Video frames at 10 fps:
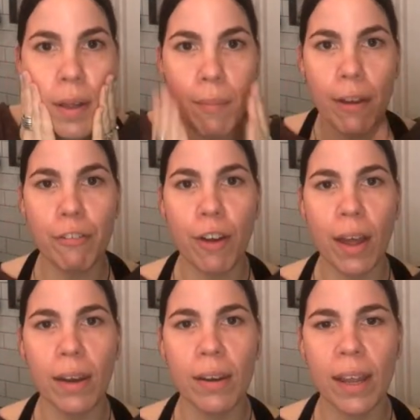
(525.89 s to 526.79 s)
my
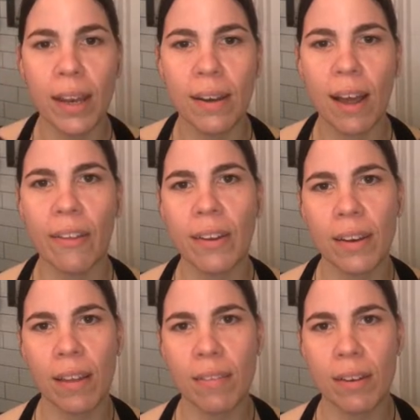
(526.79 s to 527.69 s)
friend and talented
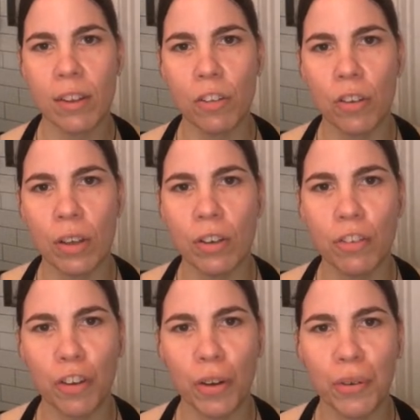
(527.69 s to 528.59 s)
esthetician,
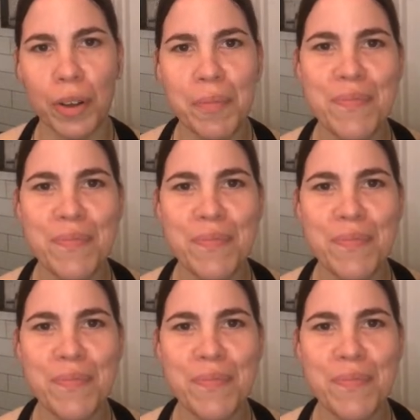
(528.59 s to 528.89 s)
Joan.